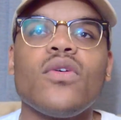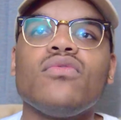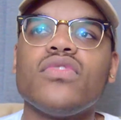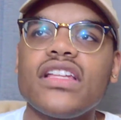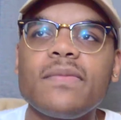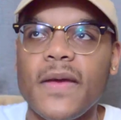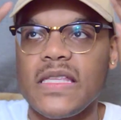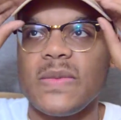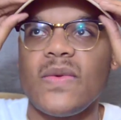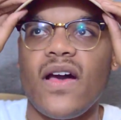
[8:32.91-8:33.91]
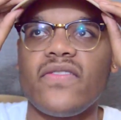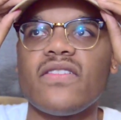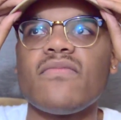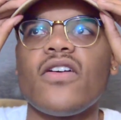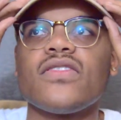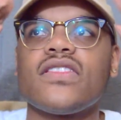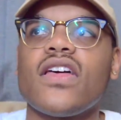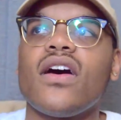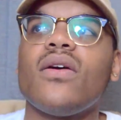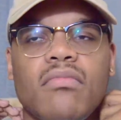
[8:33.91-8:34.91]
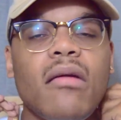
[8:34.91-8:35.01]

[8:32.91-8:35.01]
What really pissed me off the most though,